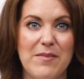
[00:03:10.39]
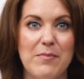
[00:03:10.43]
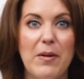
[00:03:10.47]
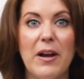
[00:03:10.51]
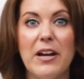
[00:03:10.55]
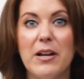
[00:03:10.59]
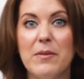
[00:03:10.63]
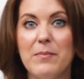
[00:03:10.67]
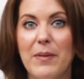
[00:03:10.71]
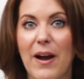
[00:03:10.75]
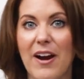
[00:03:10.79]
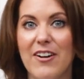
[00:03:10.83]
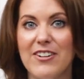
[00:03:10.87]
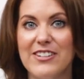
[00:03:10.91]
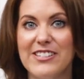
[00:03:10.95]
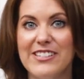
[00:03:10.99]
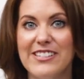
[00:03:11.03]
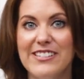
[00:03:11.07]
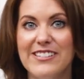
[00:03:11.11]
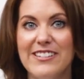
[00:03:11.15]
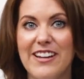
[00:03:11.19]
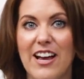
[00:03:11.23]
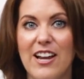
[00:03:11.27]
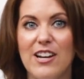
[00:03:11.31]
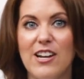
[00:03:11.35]
By
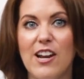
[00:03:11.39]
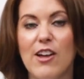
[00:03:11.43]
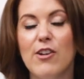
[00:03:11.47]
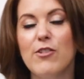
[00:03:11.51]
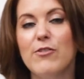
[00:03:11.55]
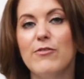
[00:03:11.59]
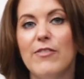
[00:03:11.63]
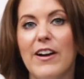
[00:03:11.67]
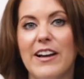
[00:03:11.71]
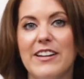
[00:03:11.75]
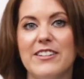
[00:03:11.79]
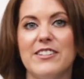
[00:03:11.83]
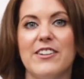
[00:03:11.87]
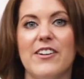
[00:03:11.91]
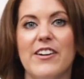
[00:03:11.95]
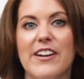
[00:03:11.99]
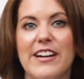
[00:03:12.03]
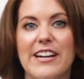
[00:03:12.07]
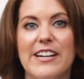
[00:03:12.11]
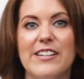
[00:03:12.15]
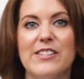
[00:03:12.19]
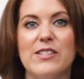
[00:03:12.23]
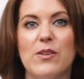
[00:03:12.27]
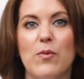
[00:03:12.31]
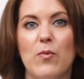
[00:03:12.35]
comparison, low-fat
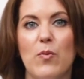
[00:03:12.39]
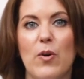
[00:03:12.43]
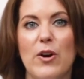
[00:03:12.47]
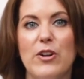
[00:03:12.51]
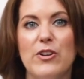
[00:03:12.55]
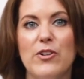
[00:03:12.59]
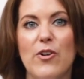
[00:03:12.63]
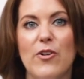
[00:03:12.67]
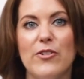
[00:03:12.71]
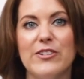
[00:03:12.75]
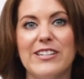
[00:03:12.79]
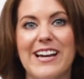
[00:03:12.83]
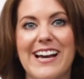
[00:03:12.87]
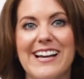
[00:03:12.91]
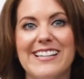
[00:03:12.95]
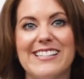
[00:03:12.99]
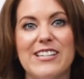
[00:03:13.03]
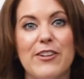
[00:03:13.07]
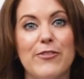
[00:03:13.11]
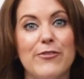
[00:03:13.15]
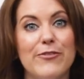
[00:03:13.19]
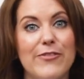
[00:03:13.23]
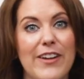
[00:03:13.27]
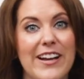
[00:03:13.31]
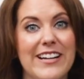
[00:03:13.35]
diets were not
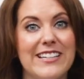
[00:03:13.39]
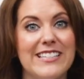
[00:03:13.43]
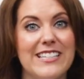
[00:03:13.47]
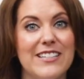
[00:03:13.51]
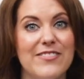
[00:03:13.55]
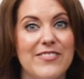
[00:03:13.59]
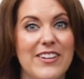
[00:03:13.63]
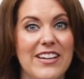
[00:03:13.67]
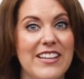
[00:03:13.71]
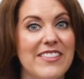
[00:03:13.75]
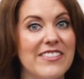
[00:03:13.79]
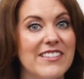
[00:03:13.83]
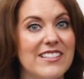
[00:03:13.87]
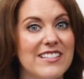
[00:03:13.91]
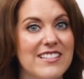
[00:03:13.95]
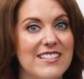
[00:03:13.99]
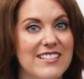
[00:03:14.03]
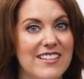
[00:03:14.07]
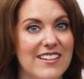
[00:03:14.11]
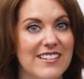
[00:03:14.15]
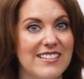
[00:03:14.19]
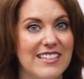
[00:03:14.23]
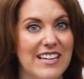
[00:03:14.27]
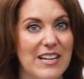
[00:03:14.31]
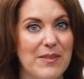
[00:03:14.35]
as effective in the
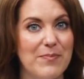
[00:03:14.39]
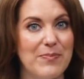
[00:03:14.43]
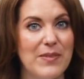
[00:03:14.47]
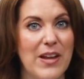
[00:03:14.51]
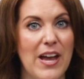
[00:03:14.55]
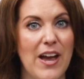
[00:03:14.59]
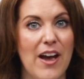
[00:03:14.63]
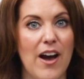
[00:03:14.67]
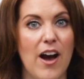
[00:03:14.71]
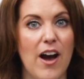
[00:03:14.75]
study.